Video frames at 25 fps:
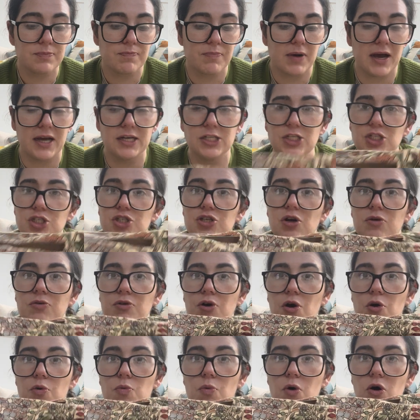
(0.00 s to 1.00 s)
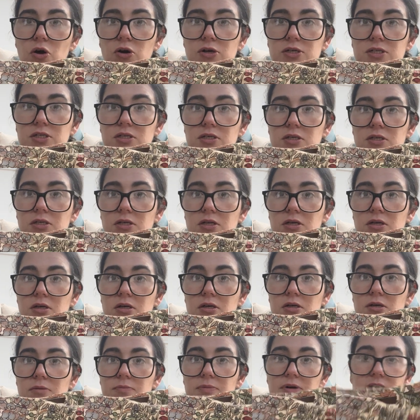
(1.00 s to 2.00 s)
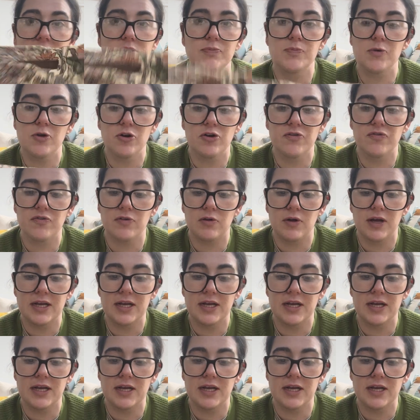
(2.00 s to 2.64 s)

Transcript: but I just don't know what. But it's beautiful.